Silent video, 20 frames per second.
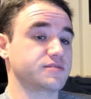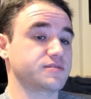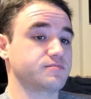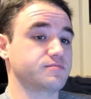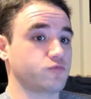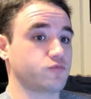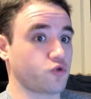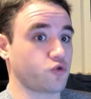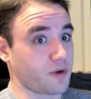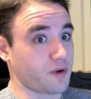
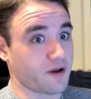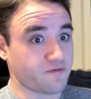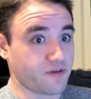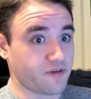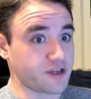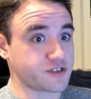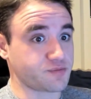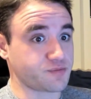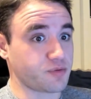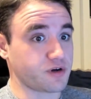or my
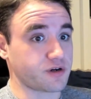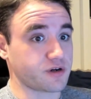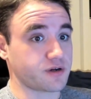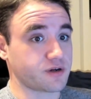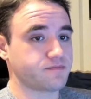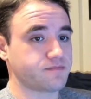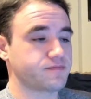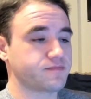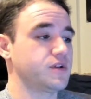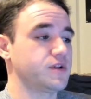Facebook,
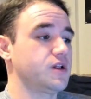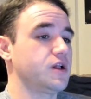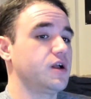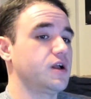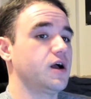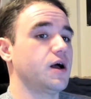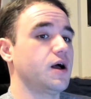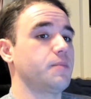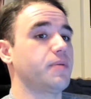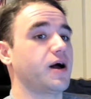
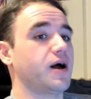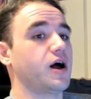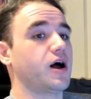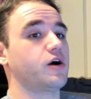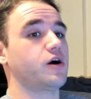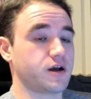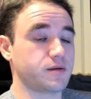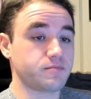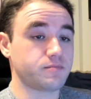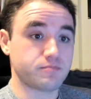about
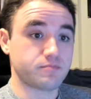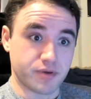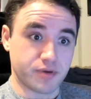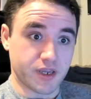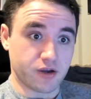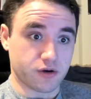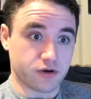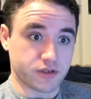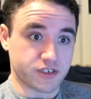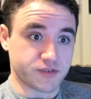being
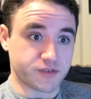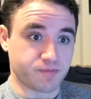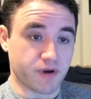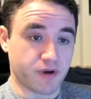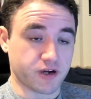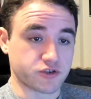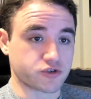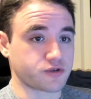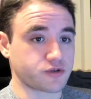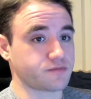on the
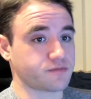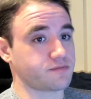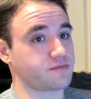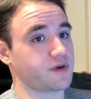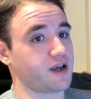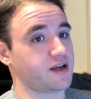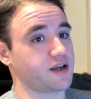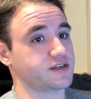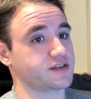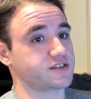spectrum
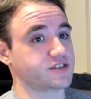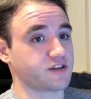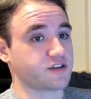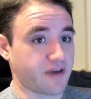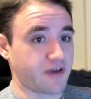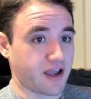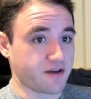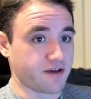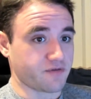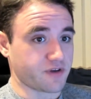and
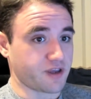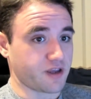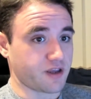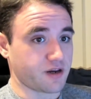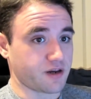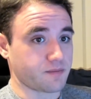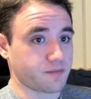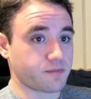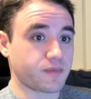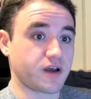self-advocating.
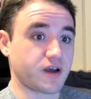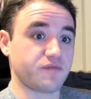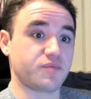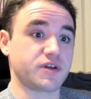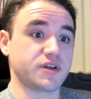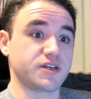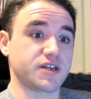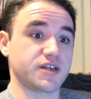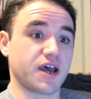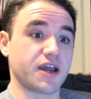I've been
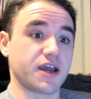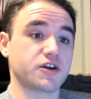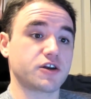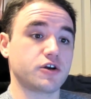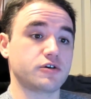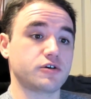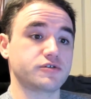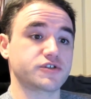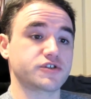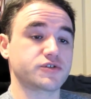
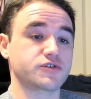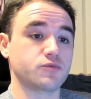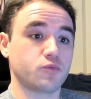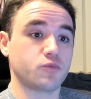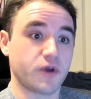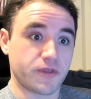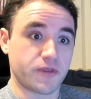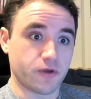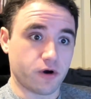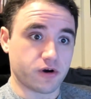diagnosed with
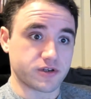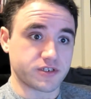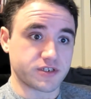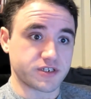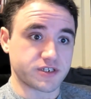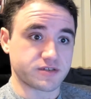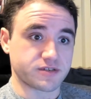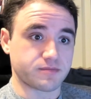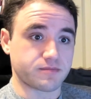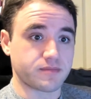
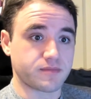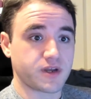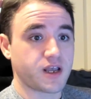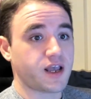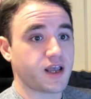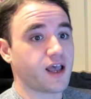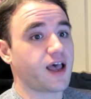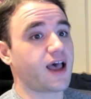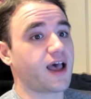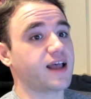autism
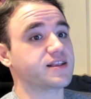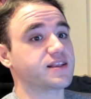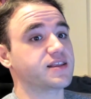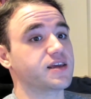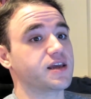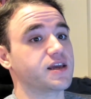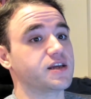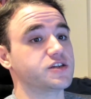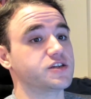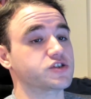at the
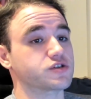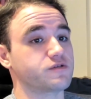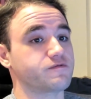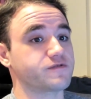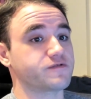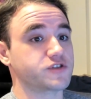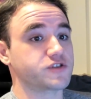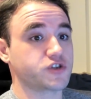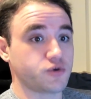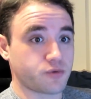age of
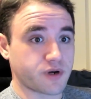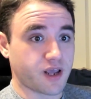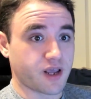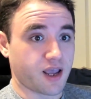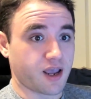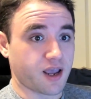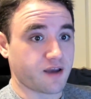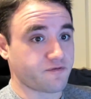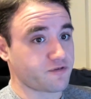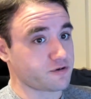
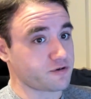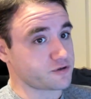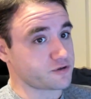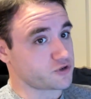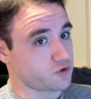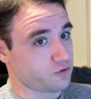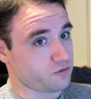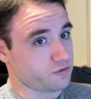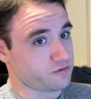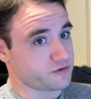2.5 years
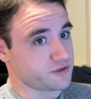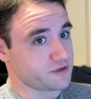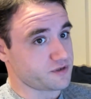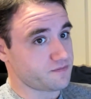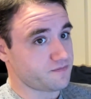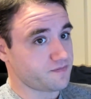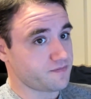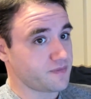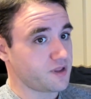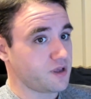old.
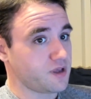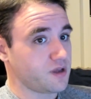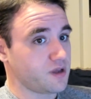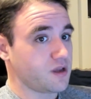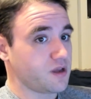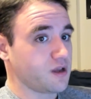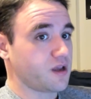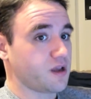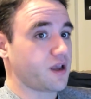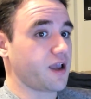
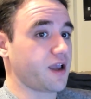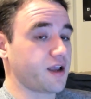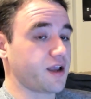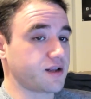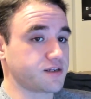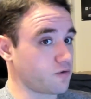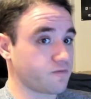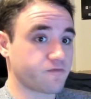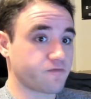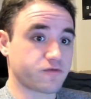And
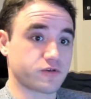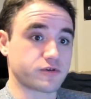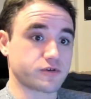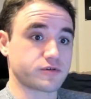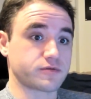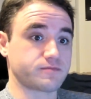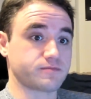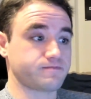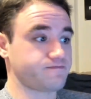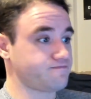for
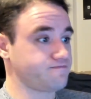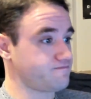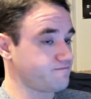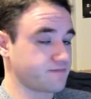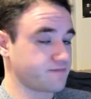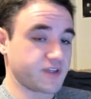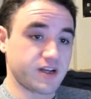a